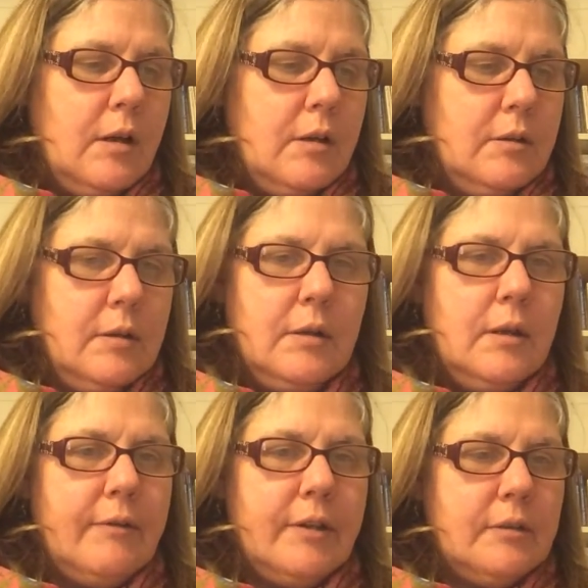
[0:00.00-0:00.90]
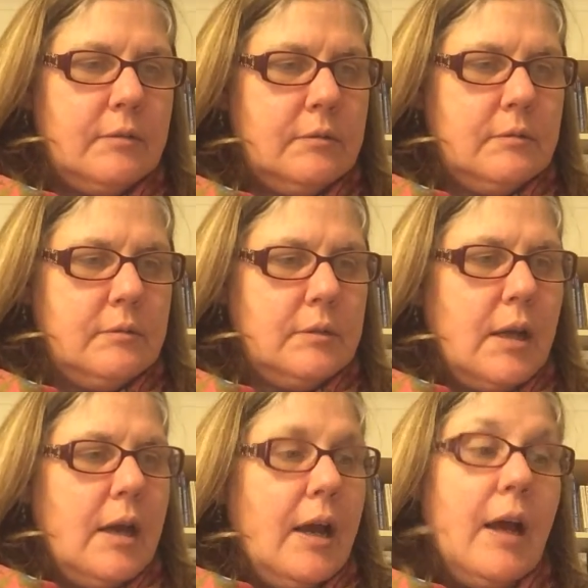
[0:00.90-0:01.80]
Oh, love it.
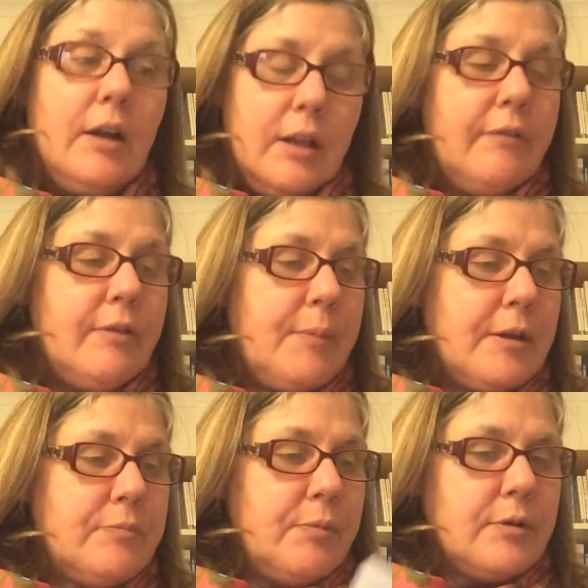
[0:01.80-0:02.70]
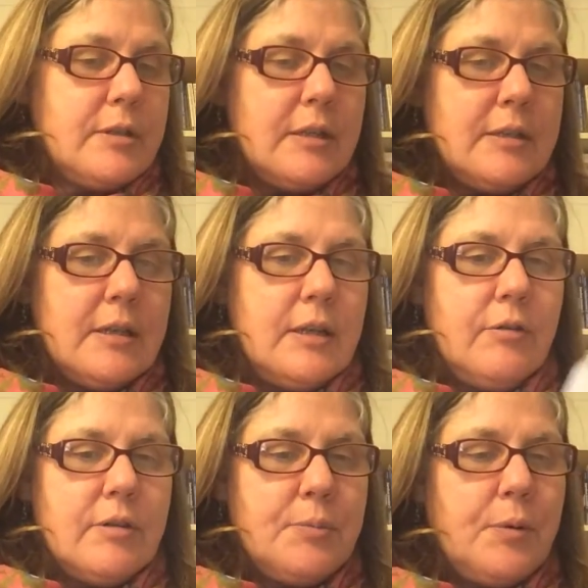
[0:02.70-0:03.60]
And I love the button box that's in
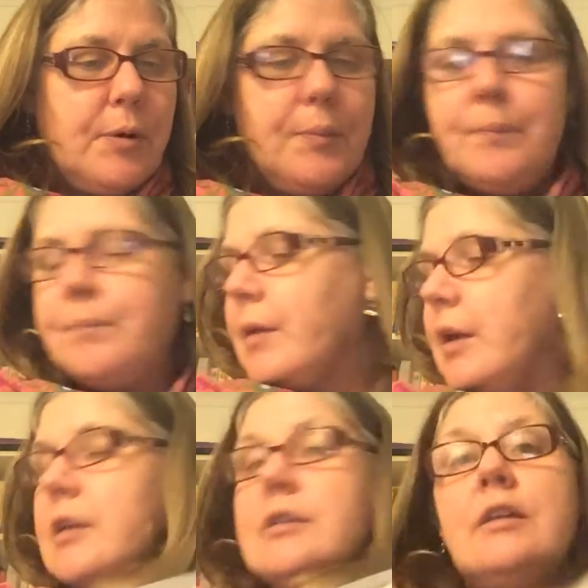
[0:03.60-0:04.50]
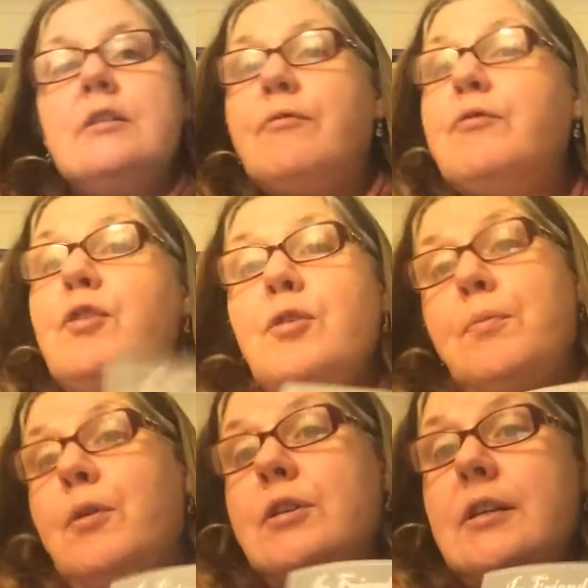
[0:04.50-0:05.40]
here as well. There's a few
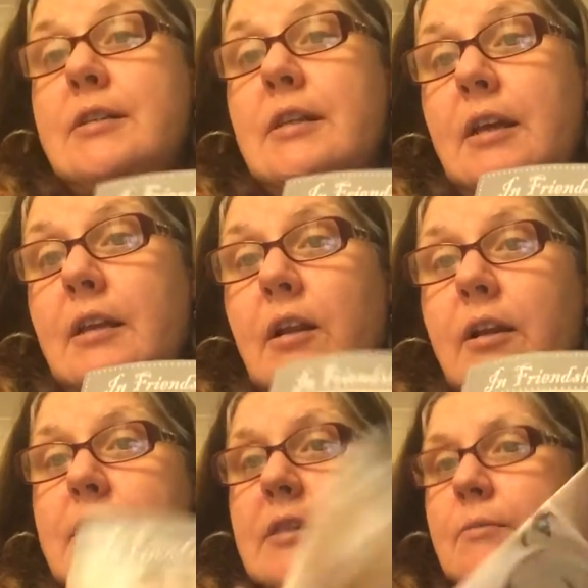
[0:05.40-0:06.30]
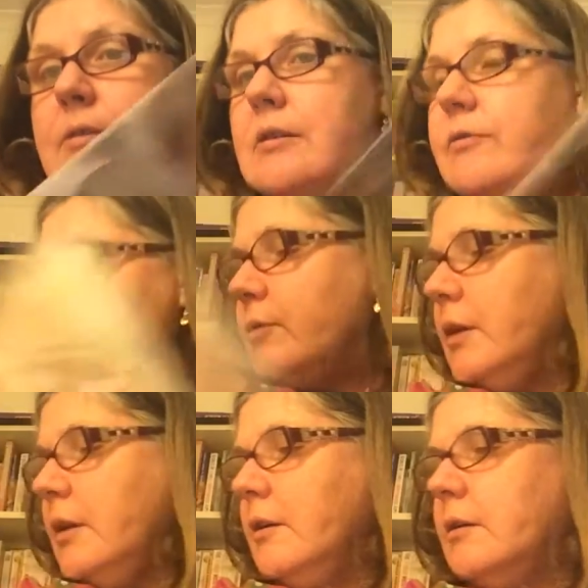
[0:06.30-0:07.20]
projects in there that I can see myself
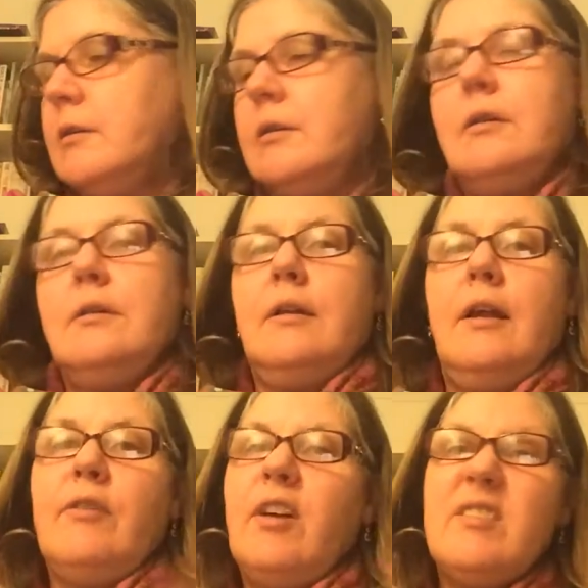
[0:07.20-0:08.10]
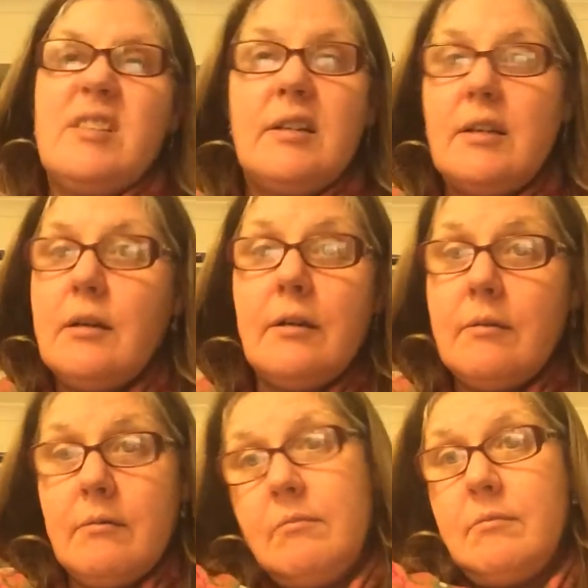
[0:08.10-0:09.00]
doing if I ever sat down
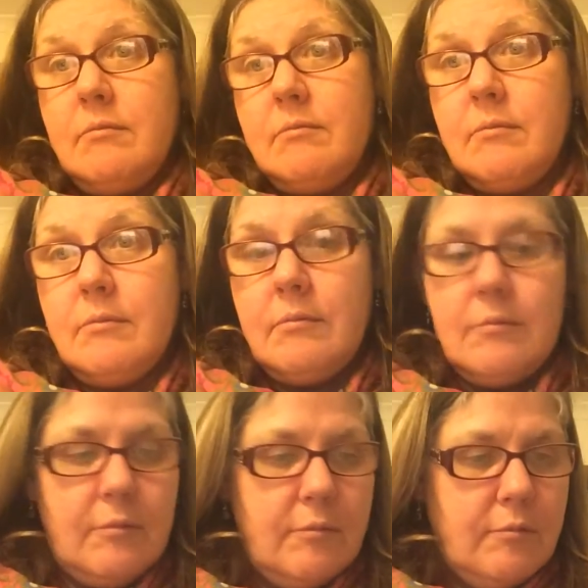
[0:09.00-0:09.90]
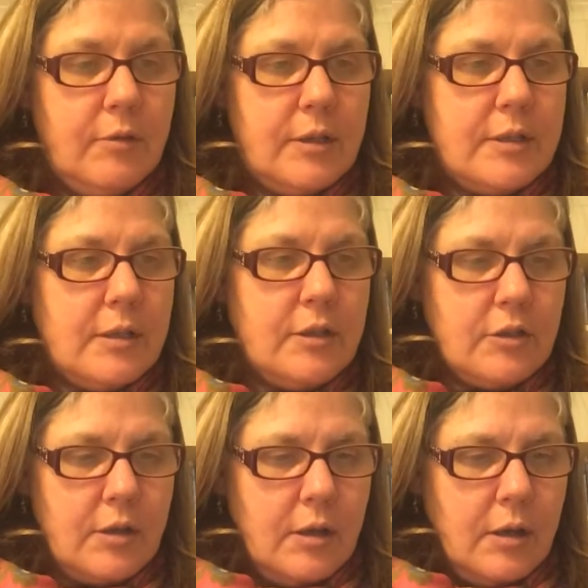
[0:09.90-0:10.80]
and really stitched.